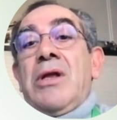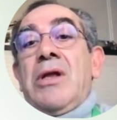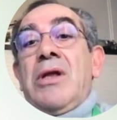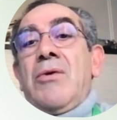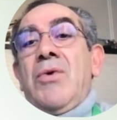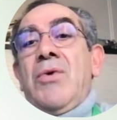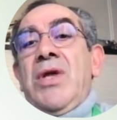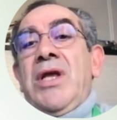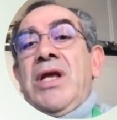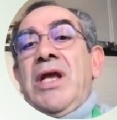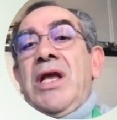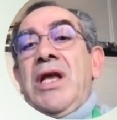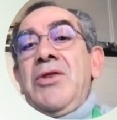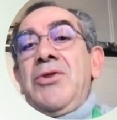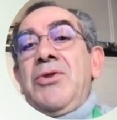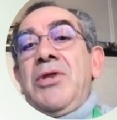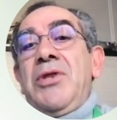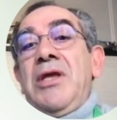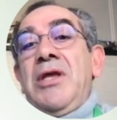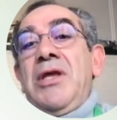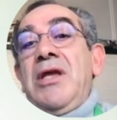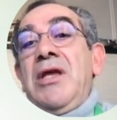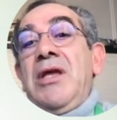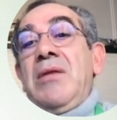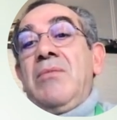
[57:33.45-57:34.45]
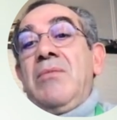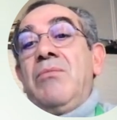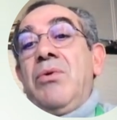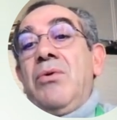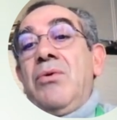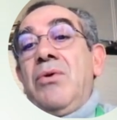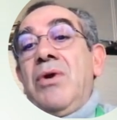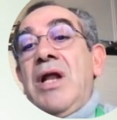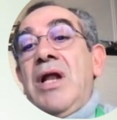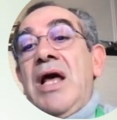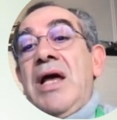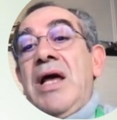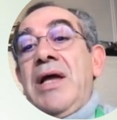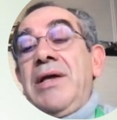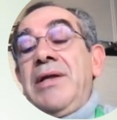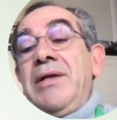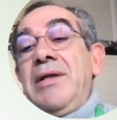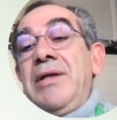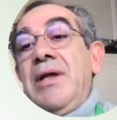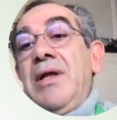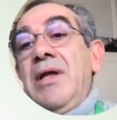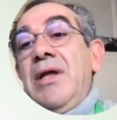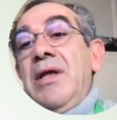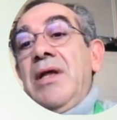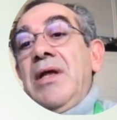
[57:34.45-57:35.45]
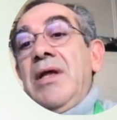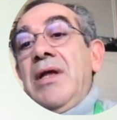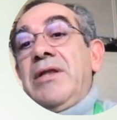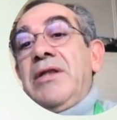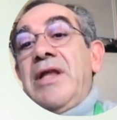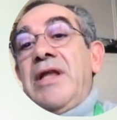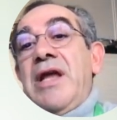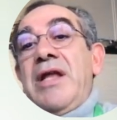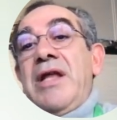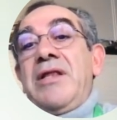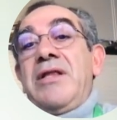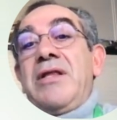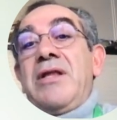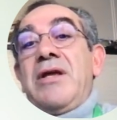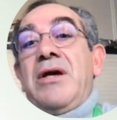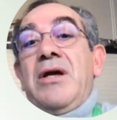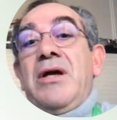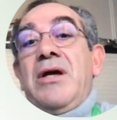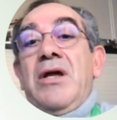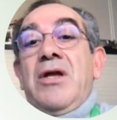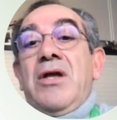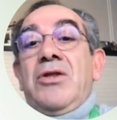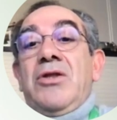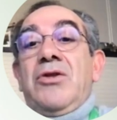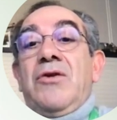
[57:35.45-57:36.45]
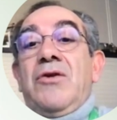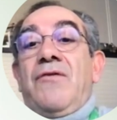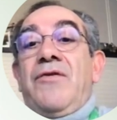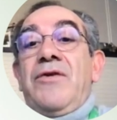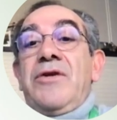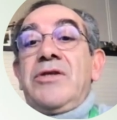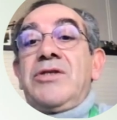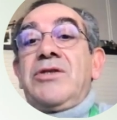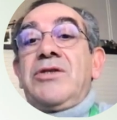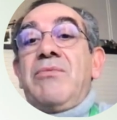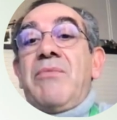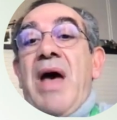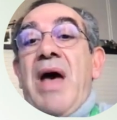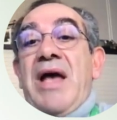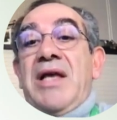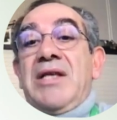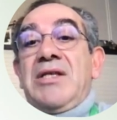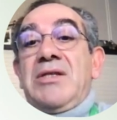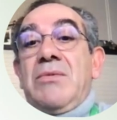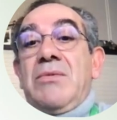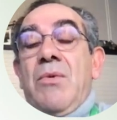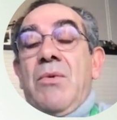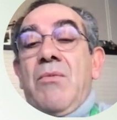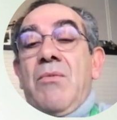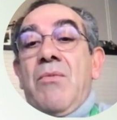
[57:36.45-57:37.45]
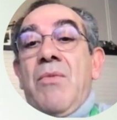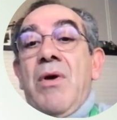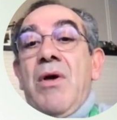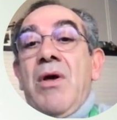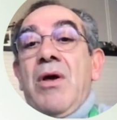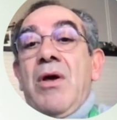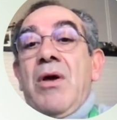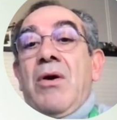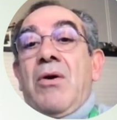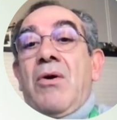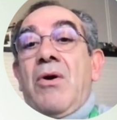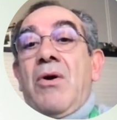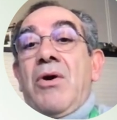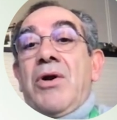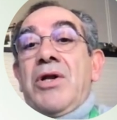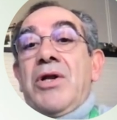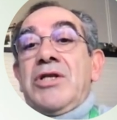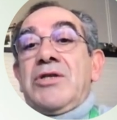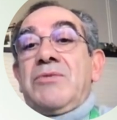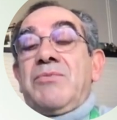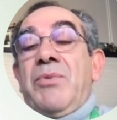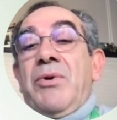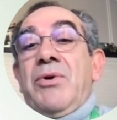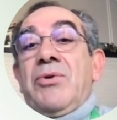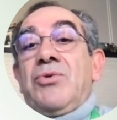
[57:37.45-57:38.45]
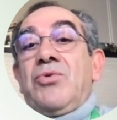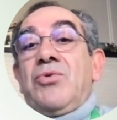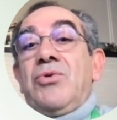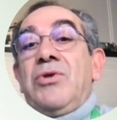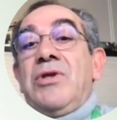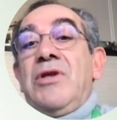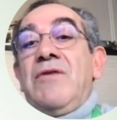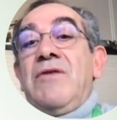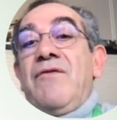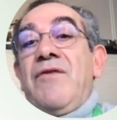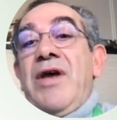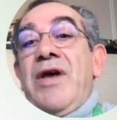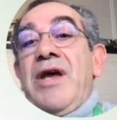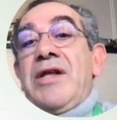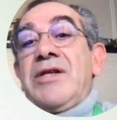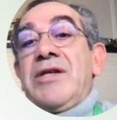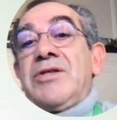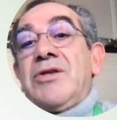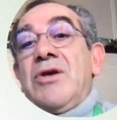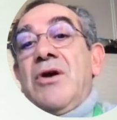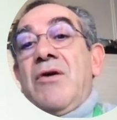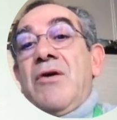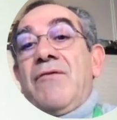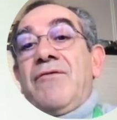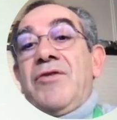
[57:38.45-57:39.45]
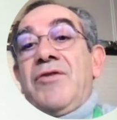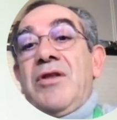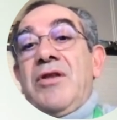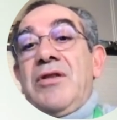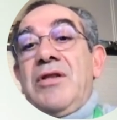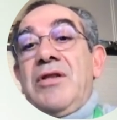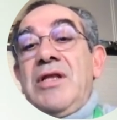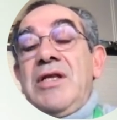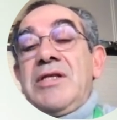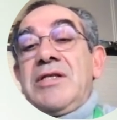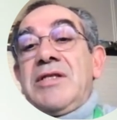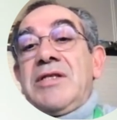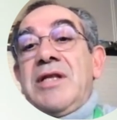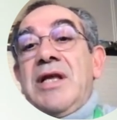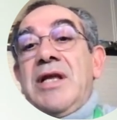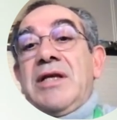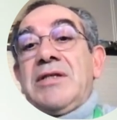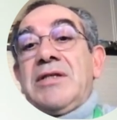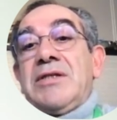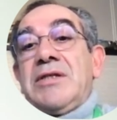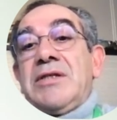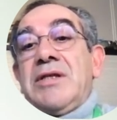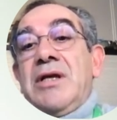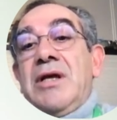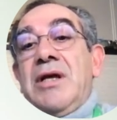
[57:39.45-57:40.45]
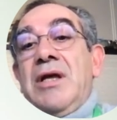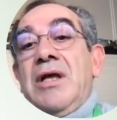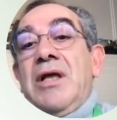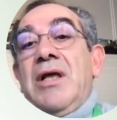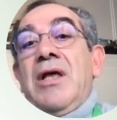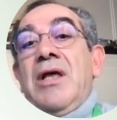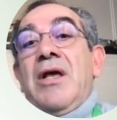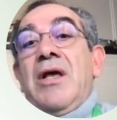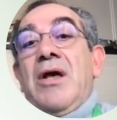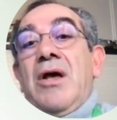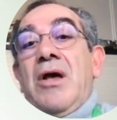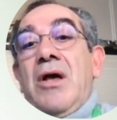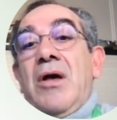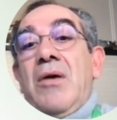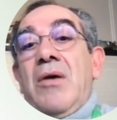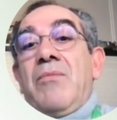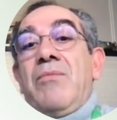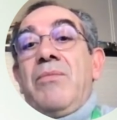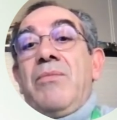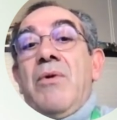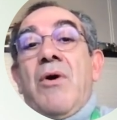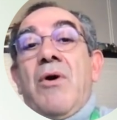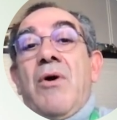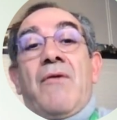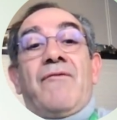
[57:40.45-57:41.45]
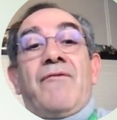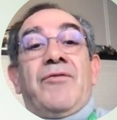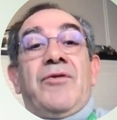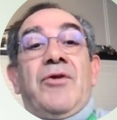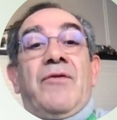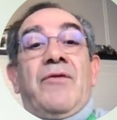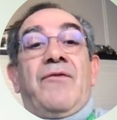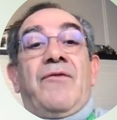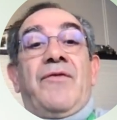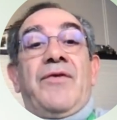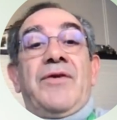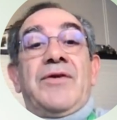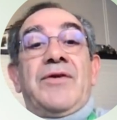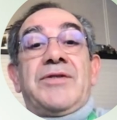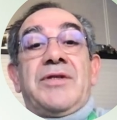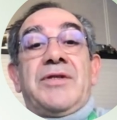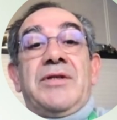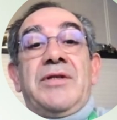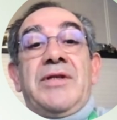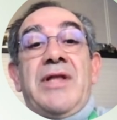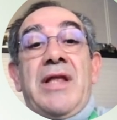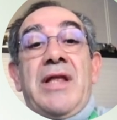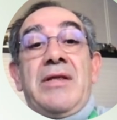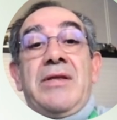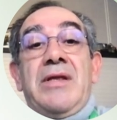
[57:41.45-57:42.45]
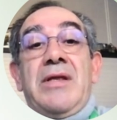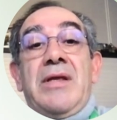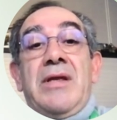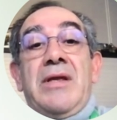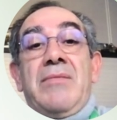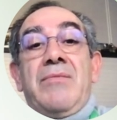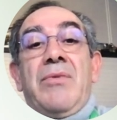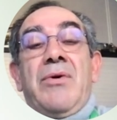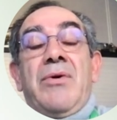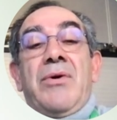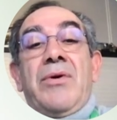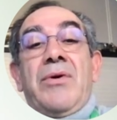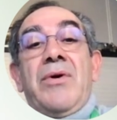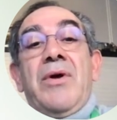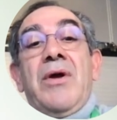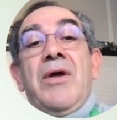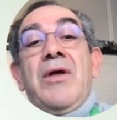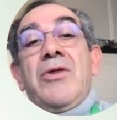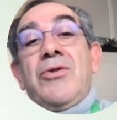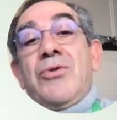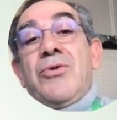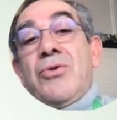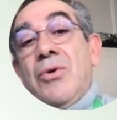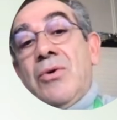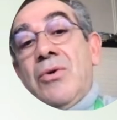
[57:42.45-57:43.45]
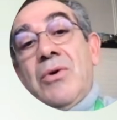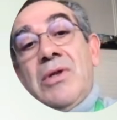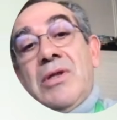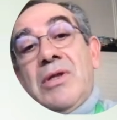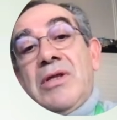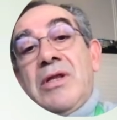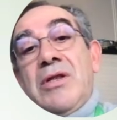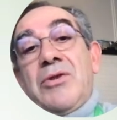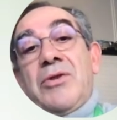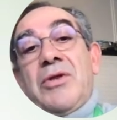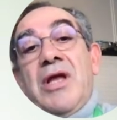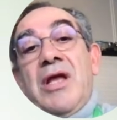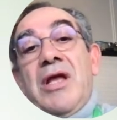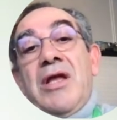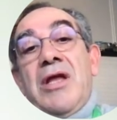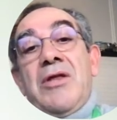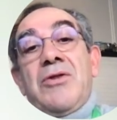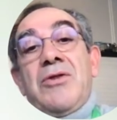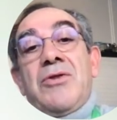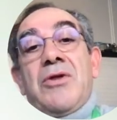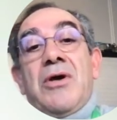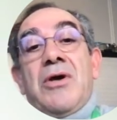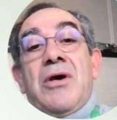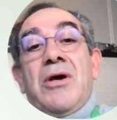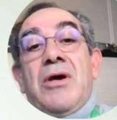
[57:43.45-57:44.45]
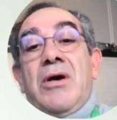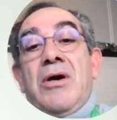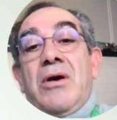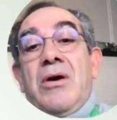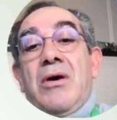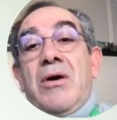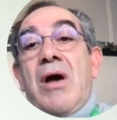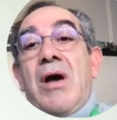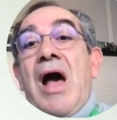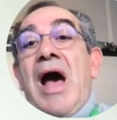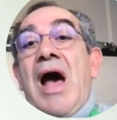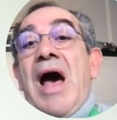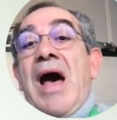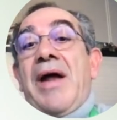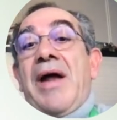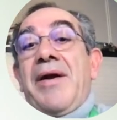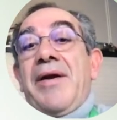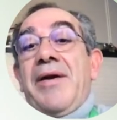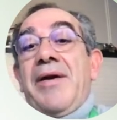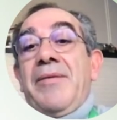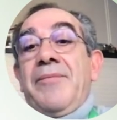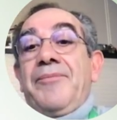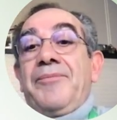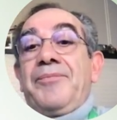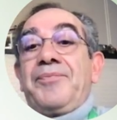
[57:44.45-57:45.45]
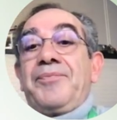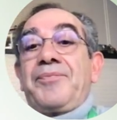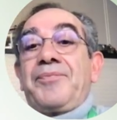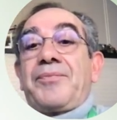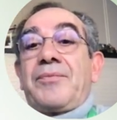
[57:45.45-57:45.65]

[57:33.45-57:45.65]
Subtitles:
And we can see in blue line that the first maximum corresponds to the inverse of the distance of the first neighbor, so in this case R.